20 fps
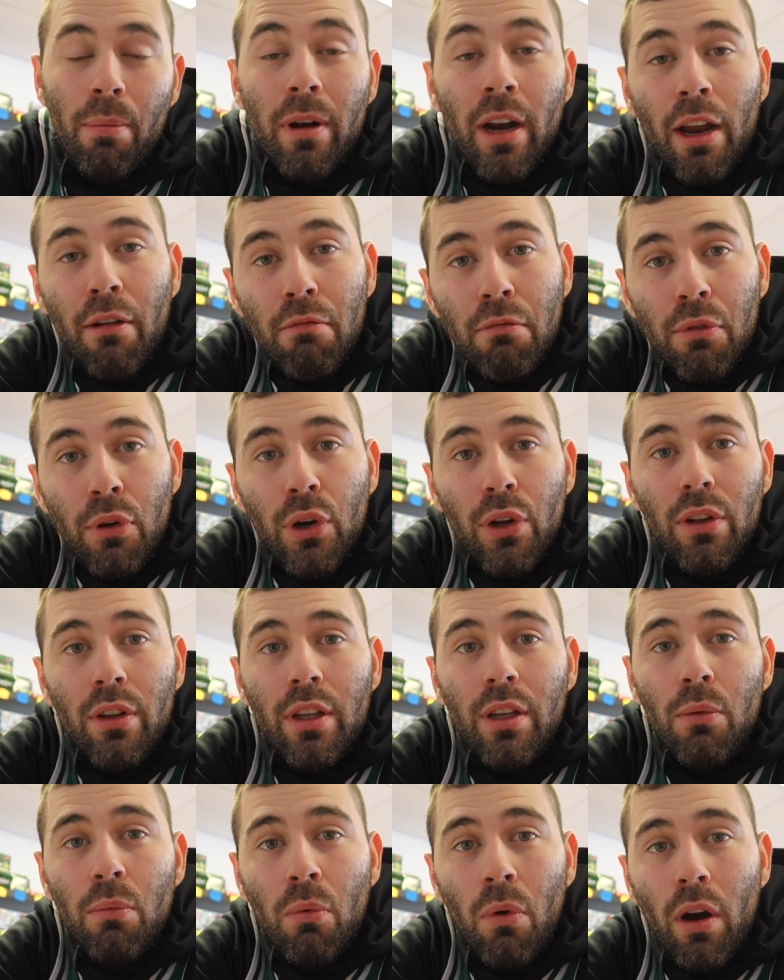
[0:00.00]
And I
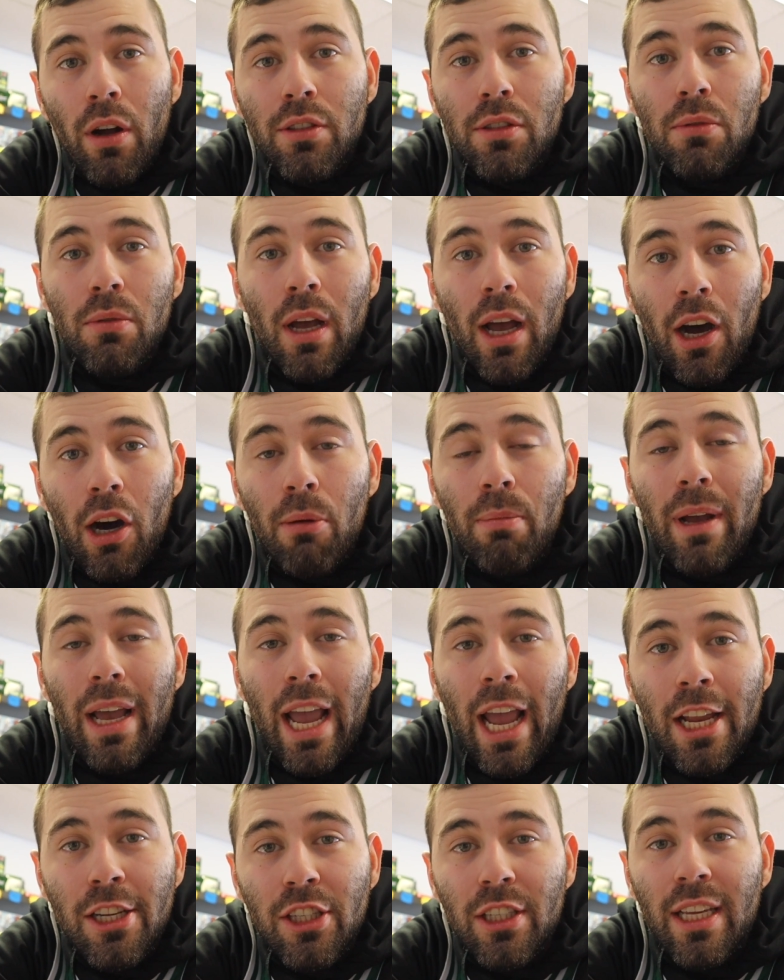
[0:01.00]
really want to help
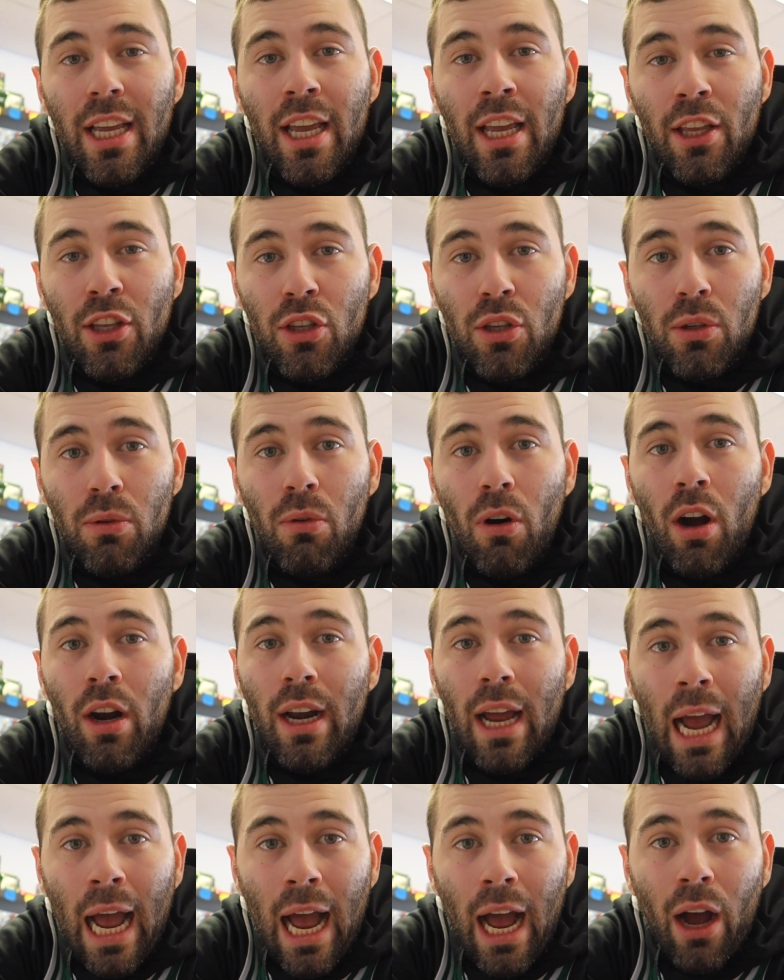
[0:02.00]
educate you on
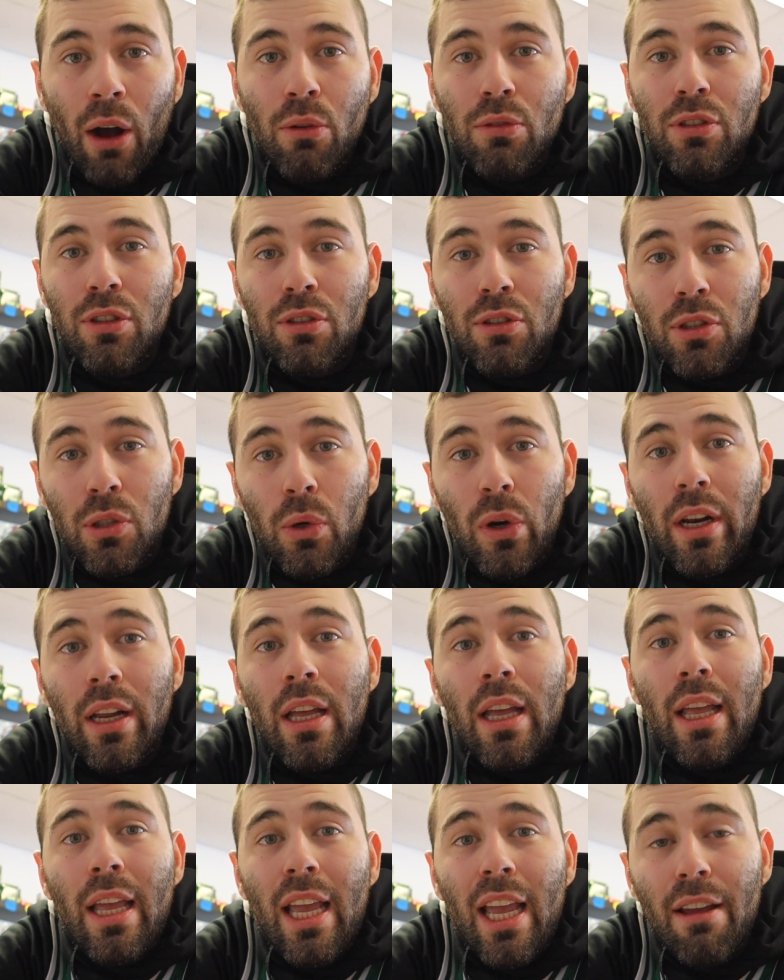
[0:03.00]
how to do it
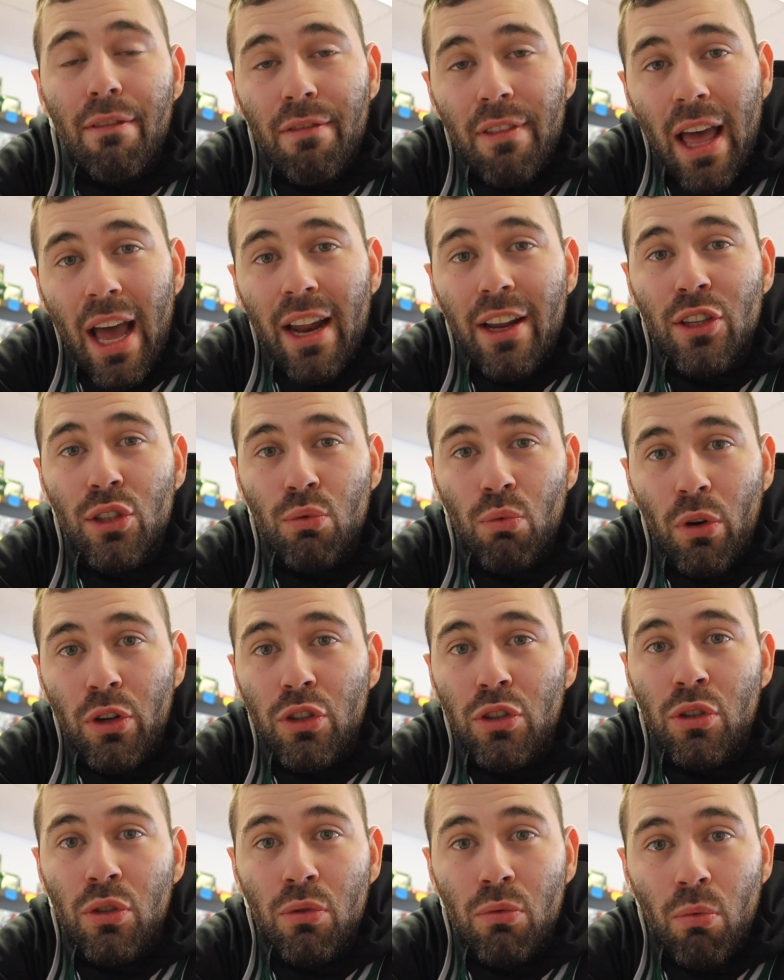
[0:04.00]
if that is
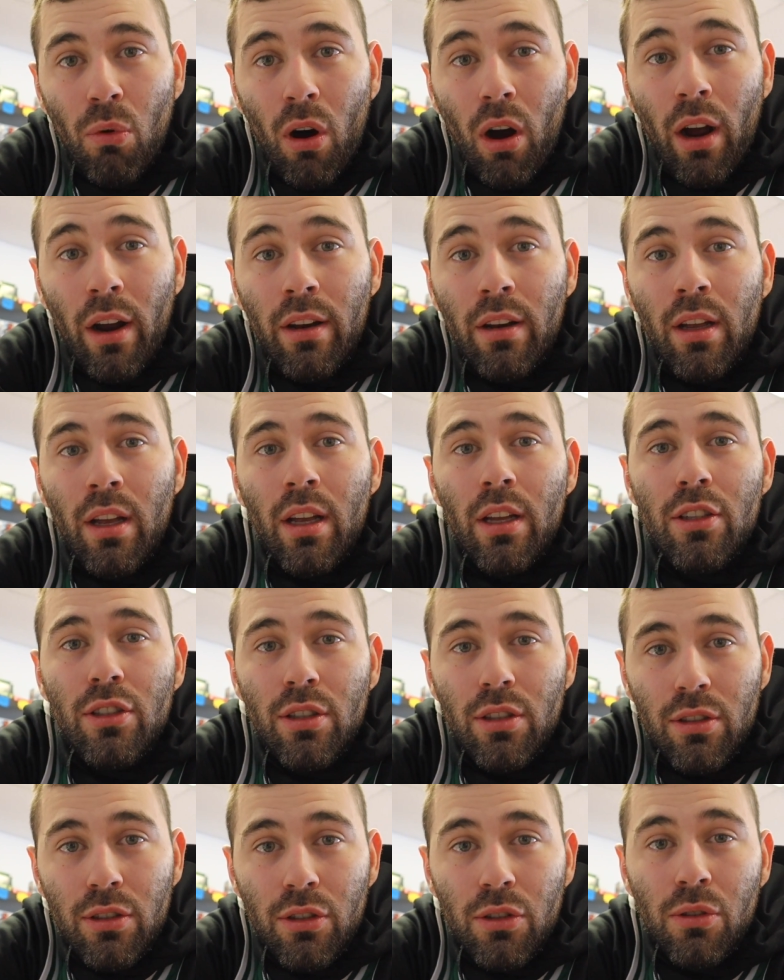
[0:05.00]
what you want
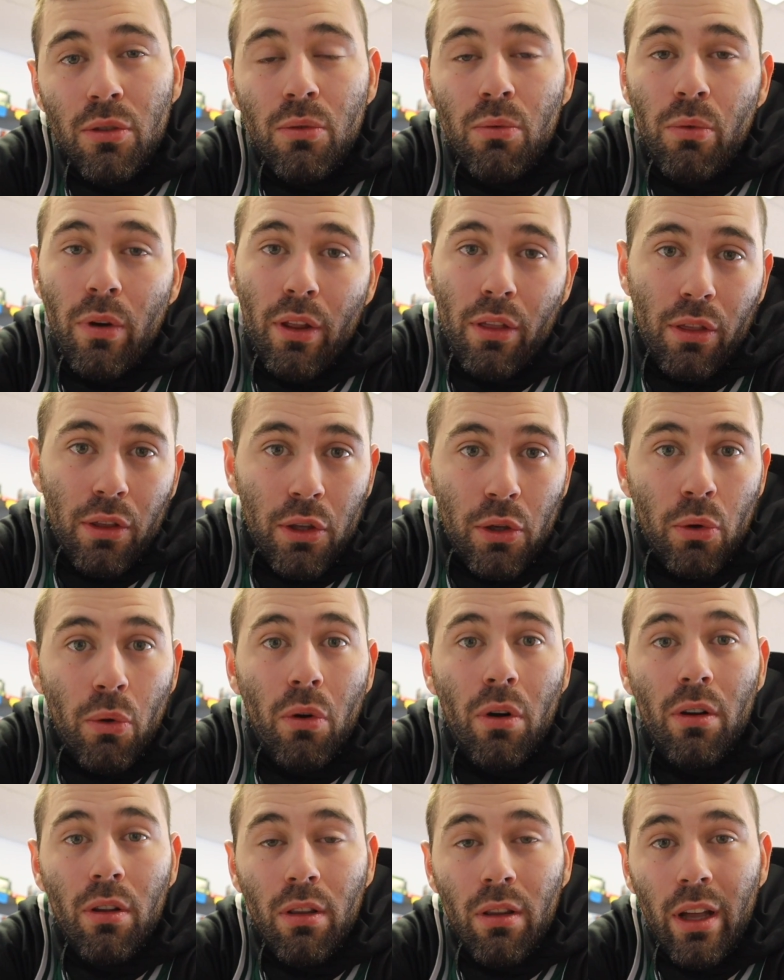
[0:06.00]
to do with
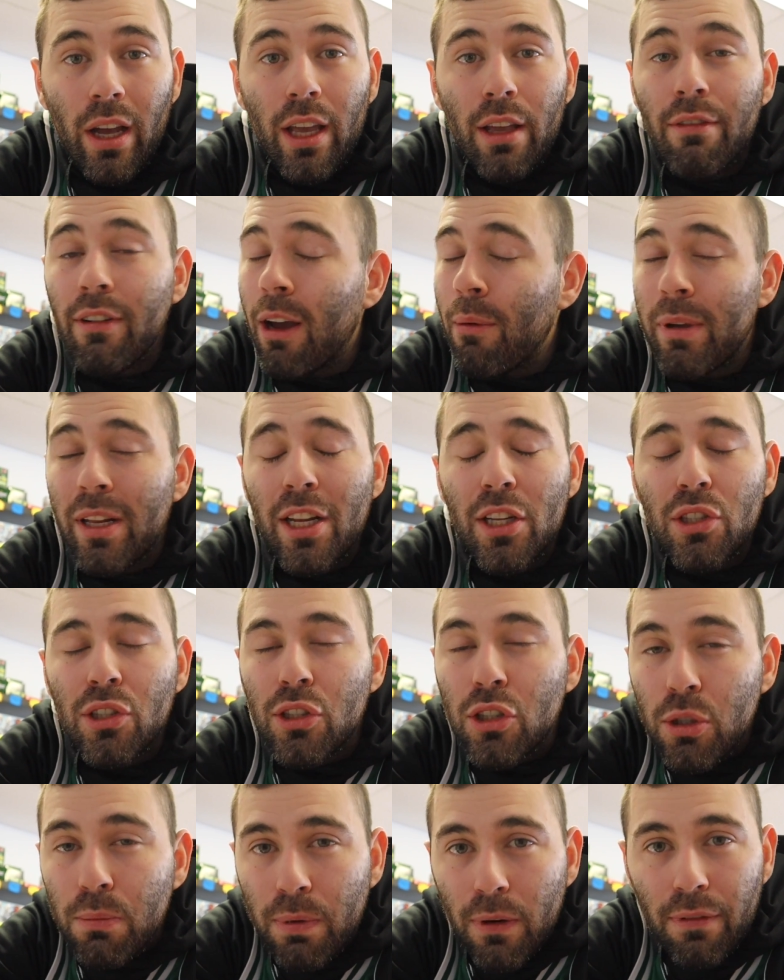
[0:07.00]
your life. I mean, it's
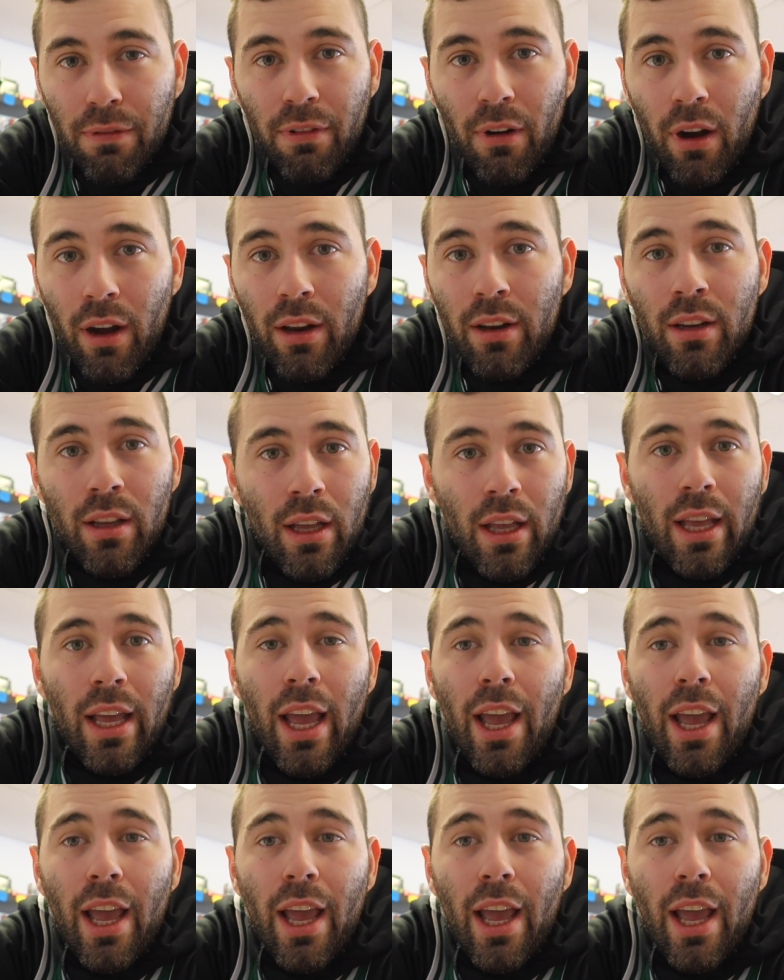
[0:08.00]
super fun.